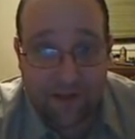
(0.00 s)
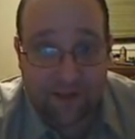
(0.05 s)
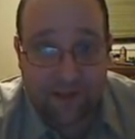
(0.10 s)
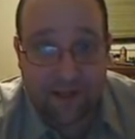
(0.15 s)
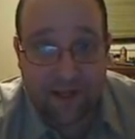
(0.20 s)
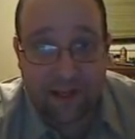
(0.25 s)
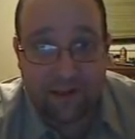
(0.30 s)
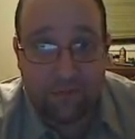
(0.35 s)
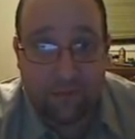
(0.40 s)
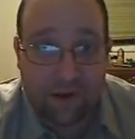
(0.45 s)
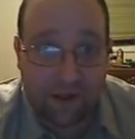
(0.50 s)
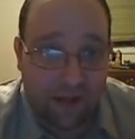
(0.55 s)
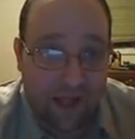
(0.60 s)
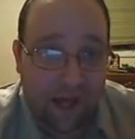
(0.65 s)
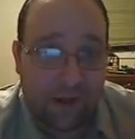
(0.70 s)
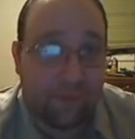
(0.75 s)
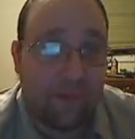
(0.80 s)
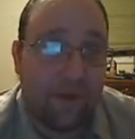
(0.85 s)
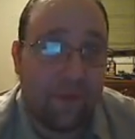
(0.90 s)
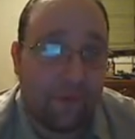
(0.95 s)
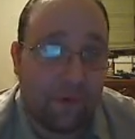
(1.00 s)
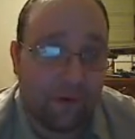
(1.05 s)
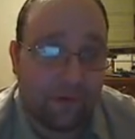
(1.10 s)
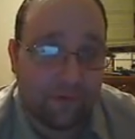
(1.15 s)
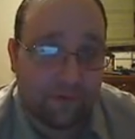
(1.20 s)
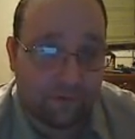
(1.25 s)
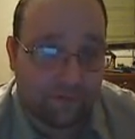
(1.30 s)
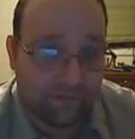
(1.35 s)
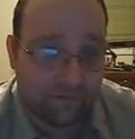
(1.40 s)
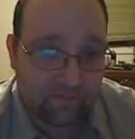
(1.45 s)
that claim to be saved say they
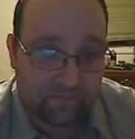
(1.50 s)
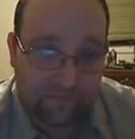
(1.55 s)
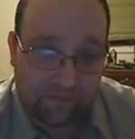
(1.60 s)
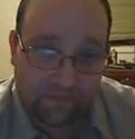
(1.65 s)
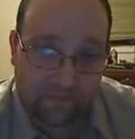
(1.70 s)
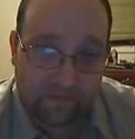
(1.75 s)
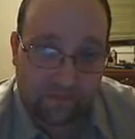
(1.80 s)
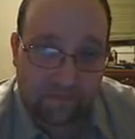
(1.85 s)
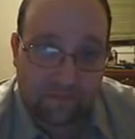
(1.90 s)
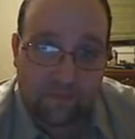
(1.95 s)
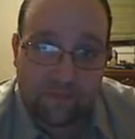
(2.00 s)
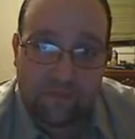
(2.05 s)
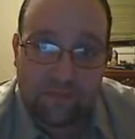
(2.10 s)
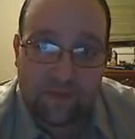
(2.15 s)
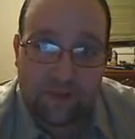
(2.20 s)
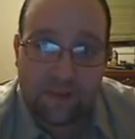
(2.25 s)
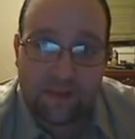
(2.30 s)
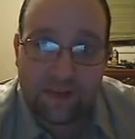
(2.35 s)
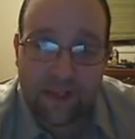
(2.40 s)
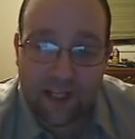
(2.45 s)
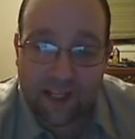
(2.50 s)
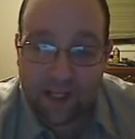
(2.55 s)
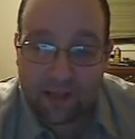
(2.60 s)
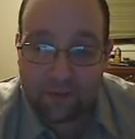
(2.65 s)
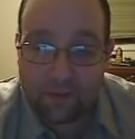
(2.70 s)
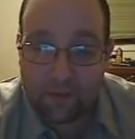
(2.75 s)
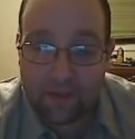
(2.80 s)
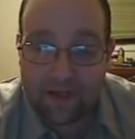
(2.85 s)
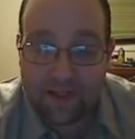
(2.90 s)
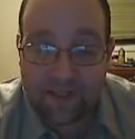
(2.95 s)
don't sin. You know, I can
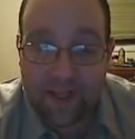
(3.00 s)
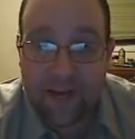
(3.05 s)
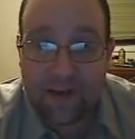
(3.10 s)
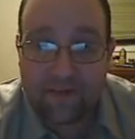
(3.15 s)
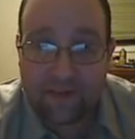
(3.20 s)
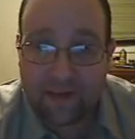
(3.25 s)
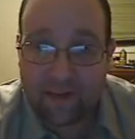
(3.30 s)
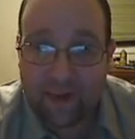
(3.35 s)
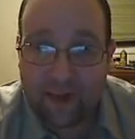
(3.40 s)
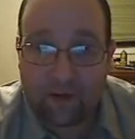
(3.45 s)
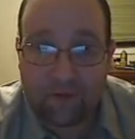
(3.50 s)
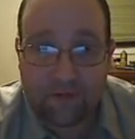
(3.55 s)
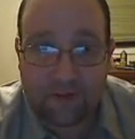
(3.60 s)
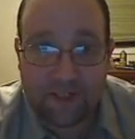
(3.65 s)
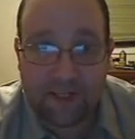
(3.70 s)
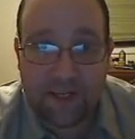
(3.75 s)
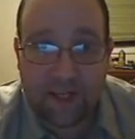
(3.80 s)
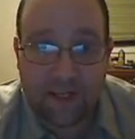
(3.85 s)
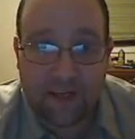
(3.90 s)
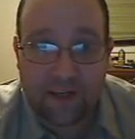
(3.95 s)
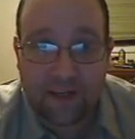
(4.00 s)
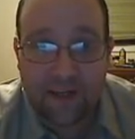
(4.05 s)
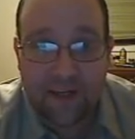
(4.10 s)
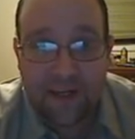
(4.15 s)
remember, and uh, Brother Woody,